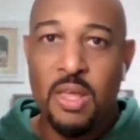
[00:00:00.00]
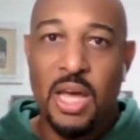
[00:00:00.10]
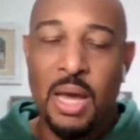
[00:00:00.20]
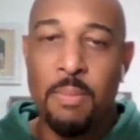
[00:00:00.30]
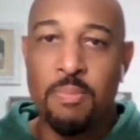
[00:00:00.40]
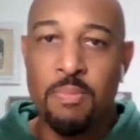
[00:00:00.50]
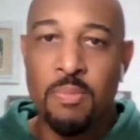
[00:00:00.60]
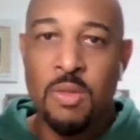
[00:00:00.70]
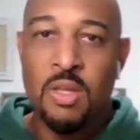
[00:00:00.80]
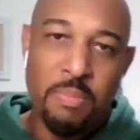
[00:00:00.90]
and
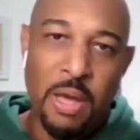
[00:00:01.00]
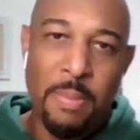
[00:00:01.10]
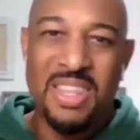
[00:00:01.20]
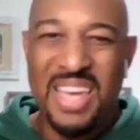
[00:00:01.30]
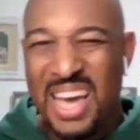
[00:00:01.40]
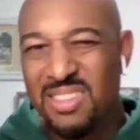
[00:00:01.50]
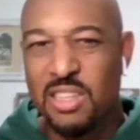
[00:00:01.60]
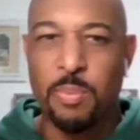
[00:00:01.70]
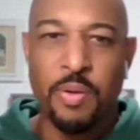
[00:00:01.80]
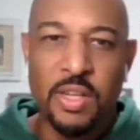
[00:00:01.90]
maybe the end of the
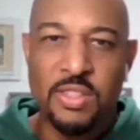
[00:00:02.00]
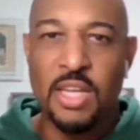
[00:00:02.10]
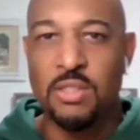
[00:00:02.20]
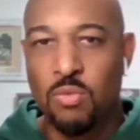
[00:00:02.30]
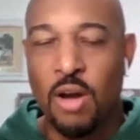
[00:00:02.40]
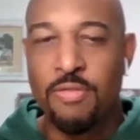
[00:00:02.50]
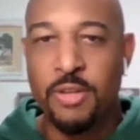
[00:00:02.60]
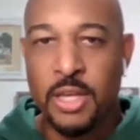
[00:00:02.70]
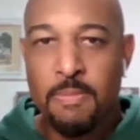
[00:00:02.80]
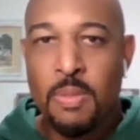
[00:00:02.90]
preseason,
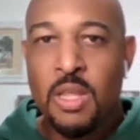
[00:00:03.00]
roughly,